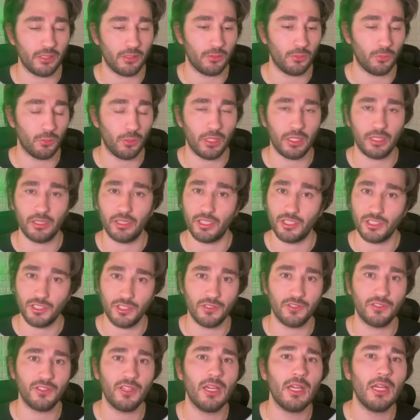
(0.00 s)

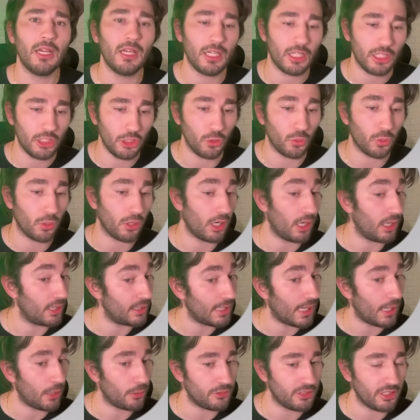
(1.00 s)
regulations. You were
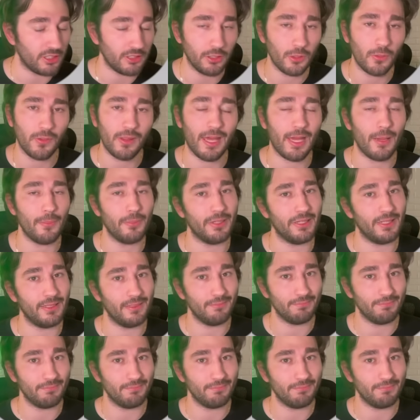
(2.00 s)
allowed to do that, but